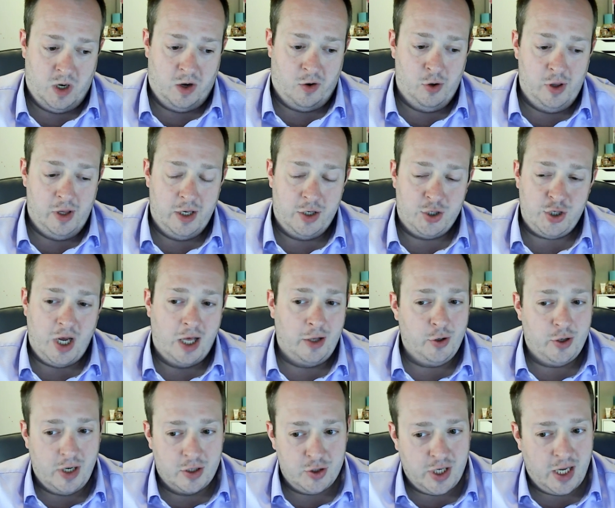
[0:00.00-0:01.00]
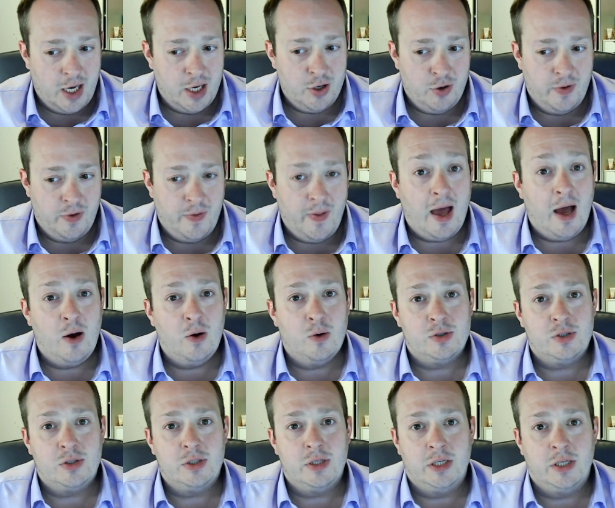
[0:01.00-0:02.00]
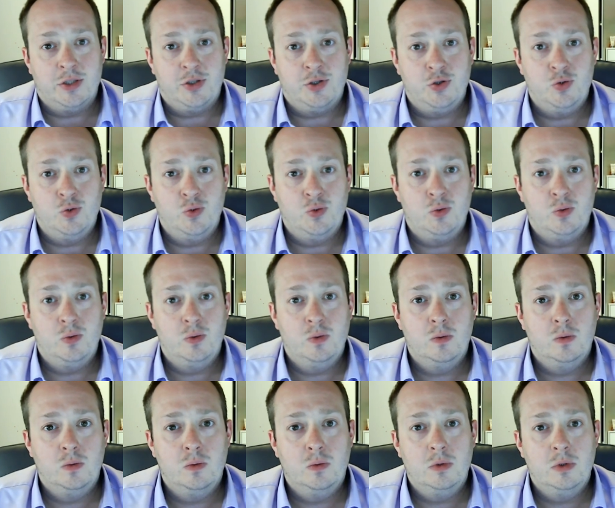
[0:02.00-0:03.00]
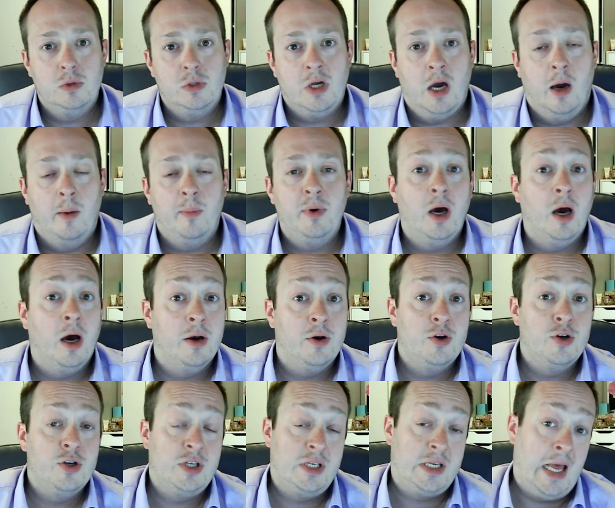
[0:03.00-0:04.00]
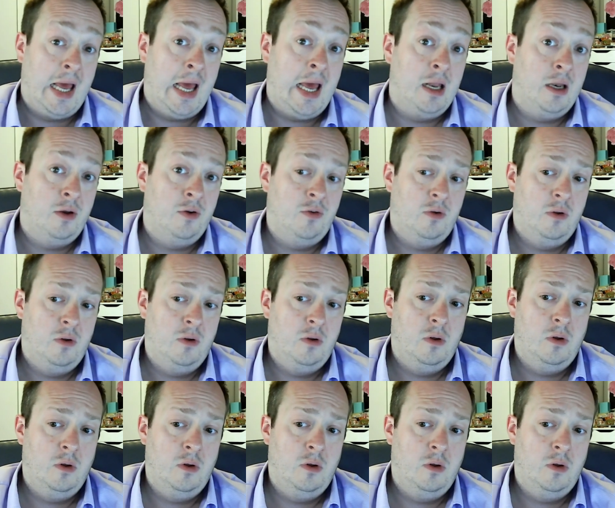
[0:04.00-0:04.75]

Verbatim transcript: an early childhood educator in the house is you come to understand